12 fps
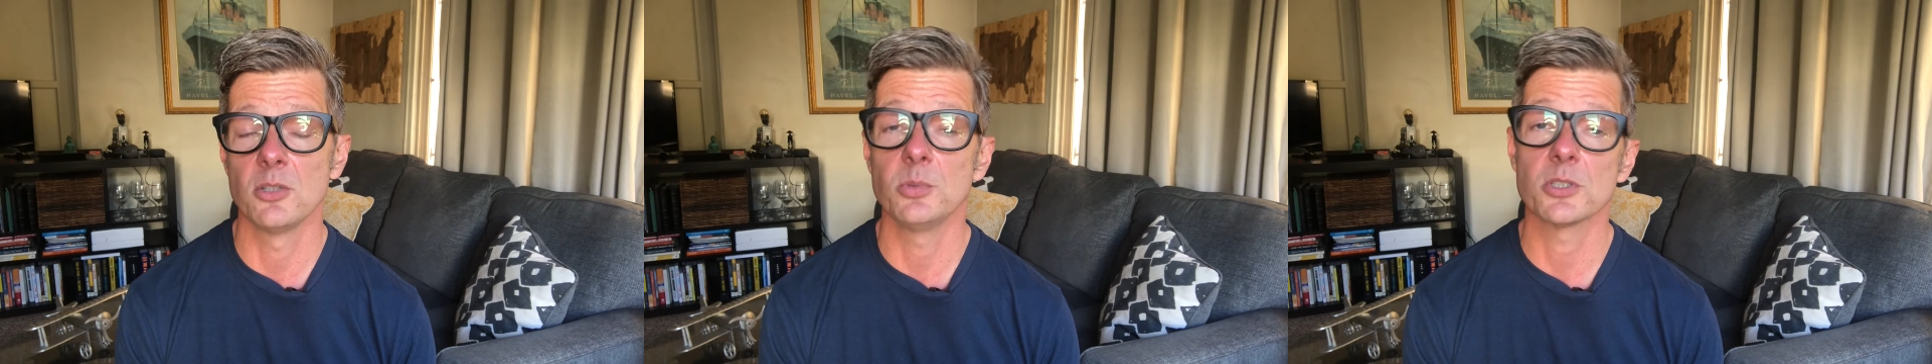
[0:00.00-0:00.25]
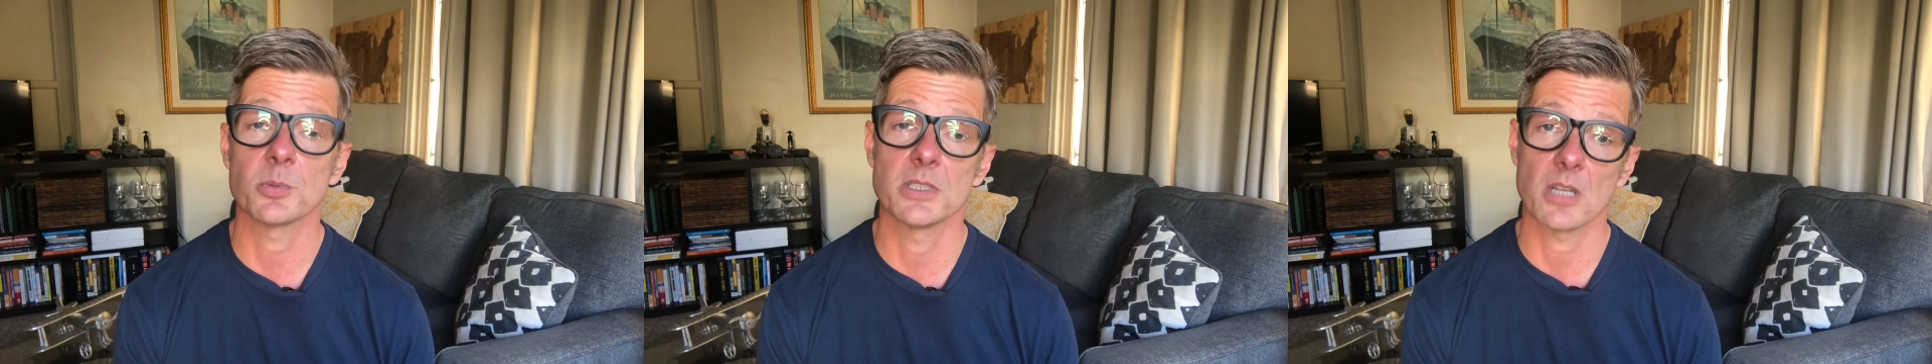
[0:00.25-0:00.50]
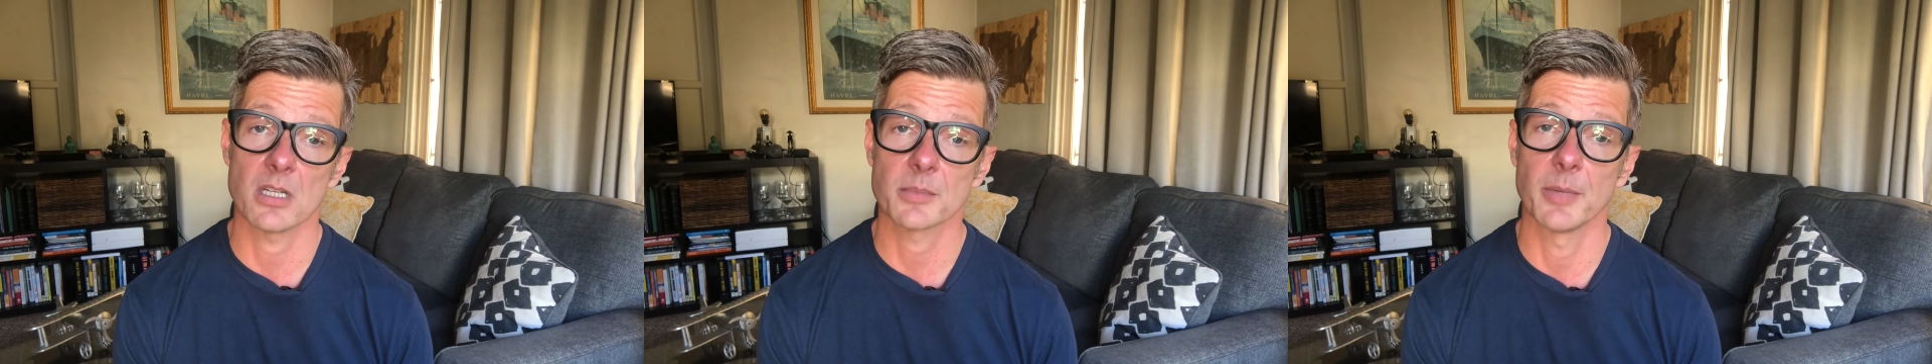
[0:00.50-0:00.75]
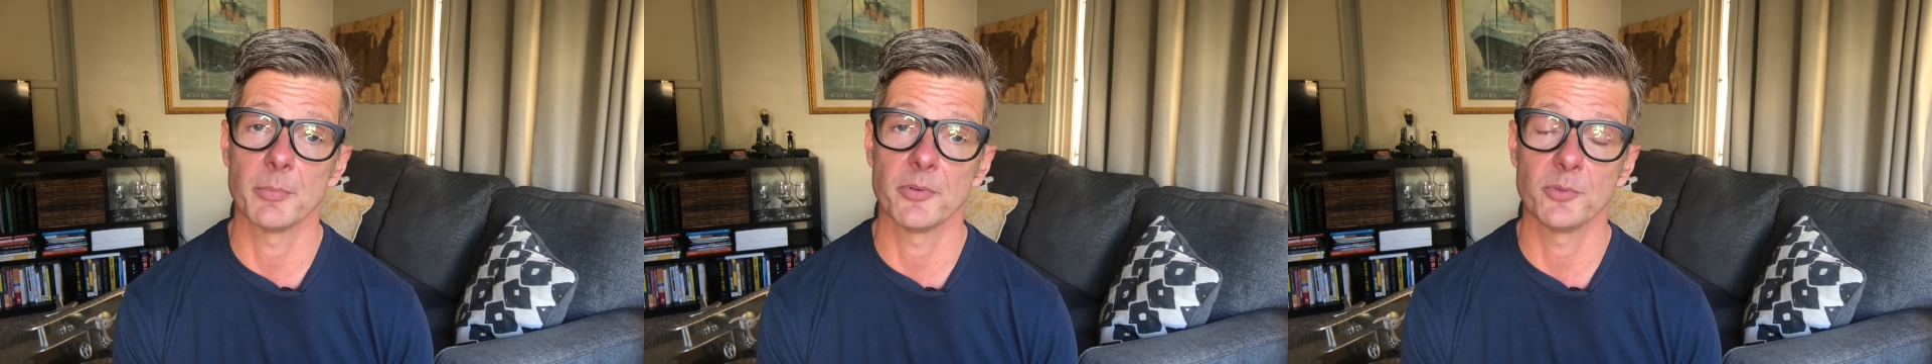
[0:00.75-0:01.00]
which we talked
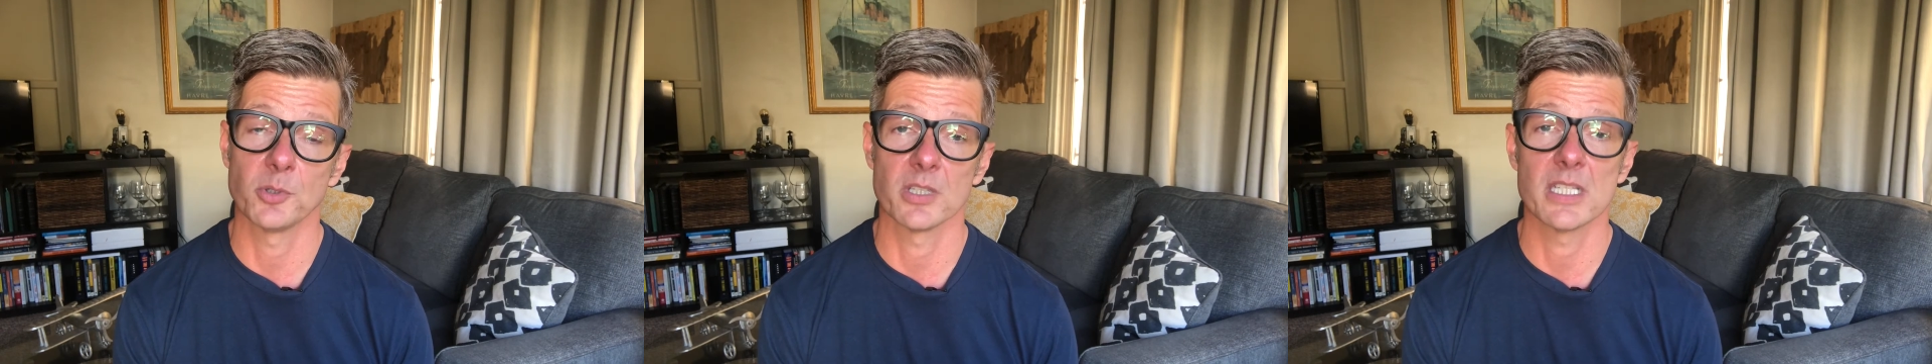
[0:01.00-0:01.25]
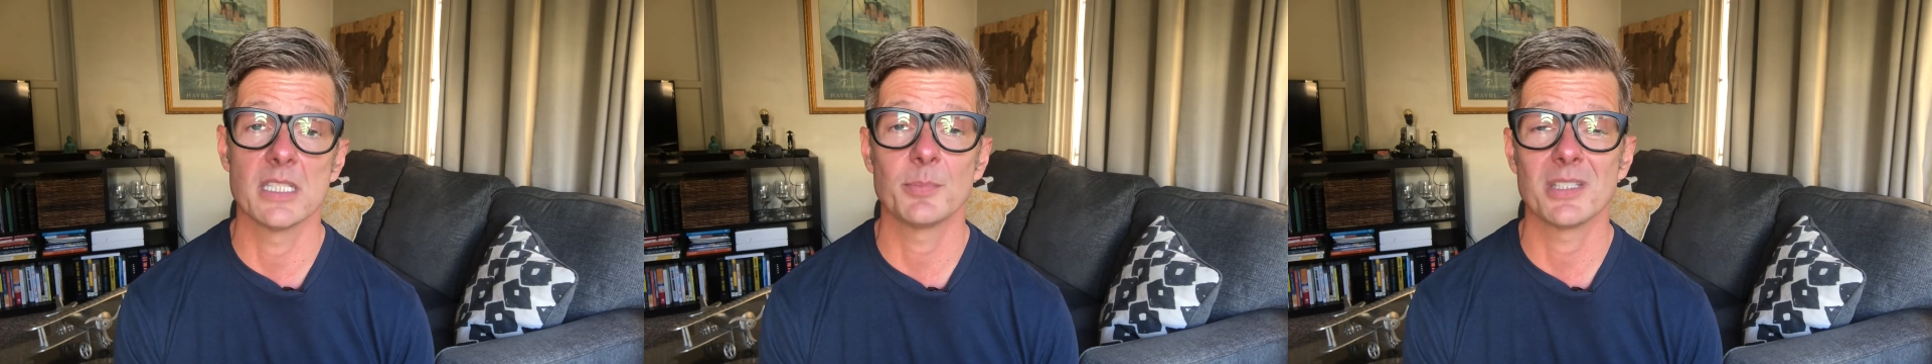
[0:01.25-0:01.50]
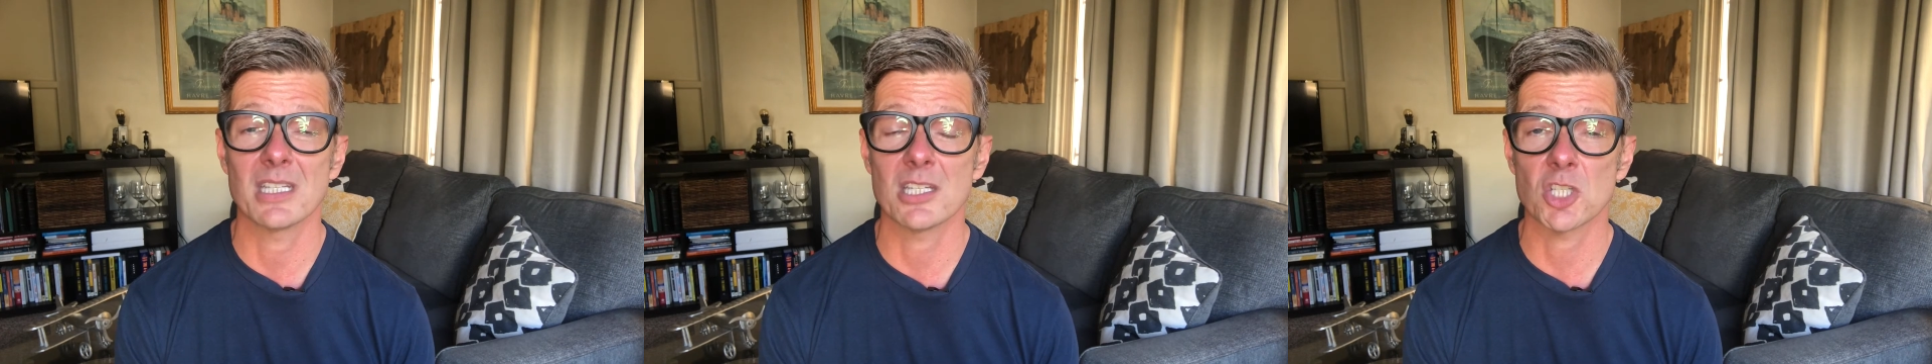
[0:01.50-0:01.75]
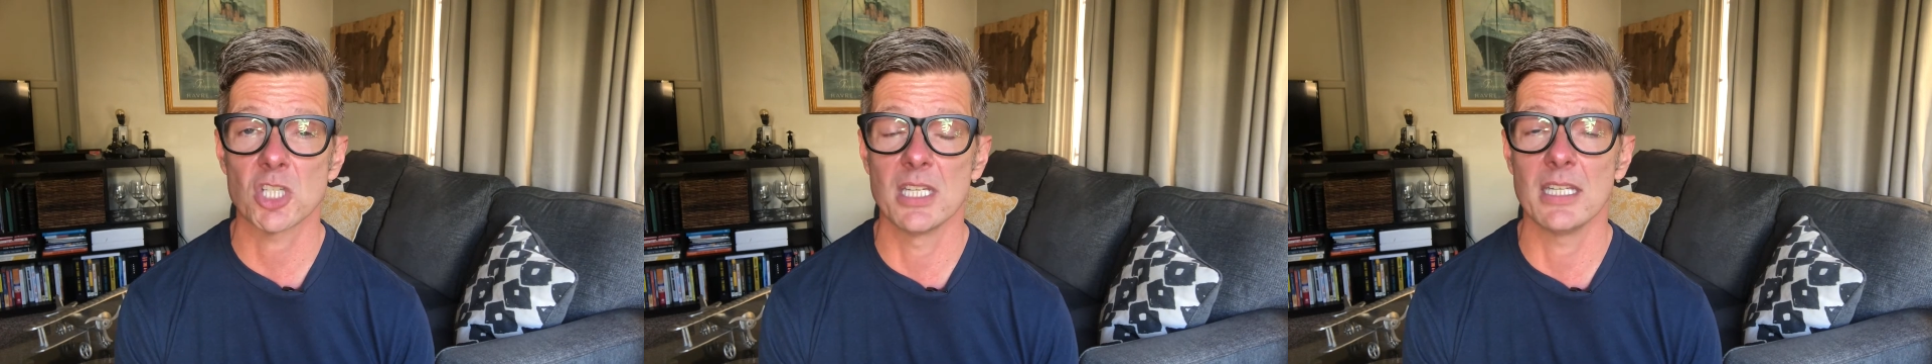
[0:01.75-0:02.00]
about before, is
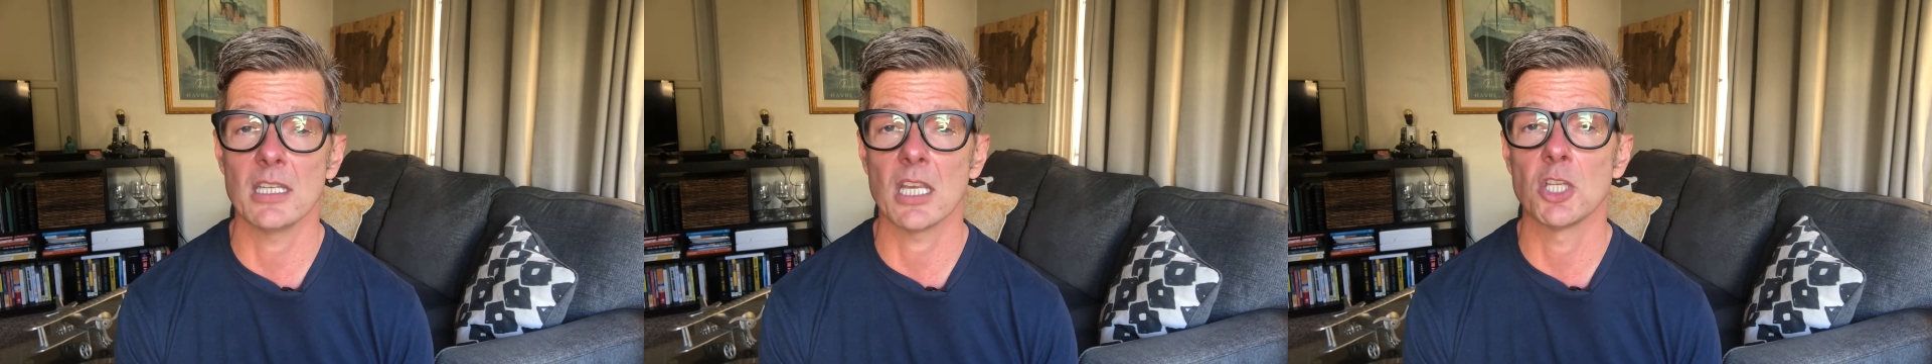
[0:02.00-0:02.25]
petitioning